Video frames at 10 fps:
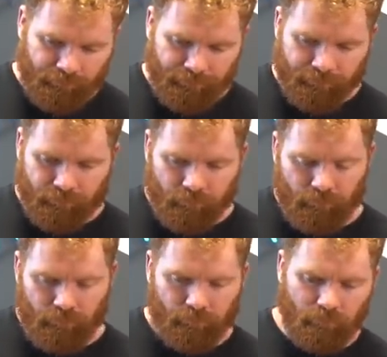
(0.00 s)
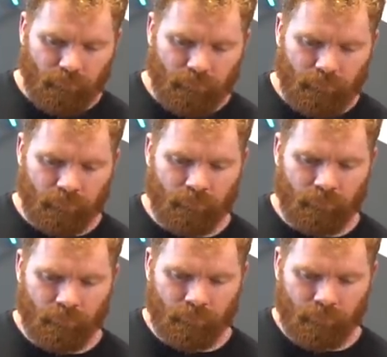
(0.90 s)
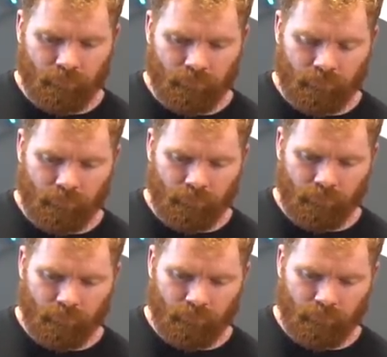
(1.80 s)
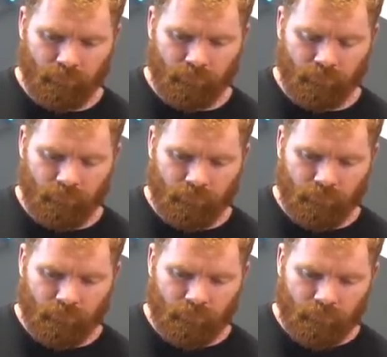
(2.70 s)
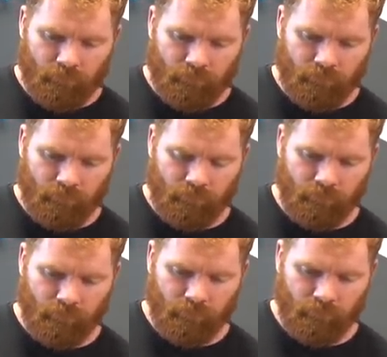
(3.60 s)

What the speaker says: (not speaking)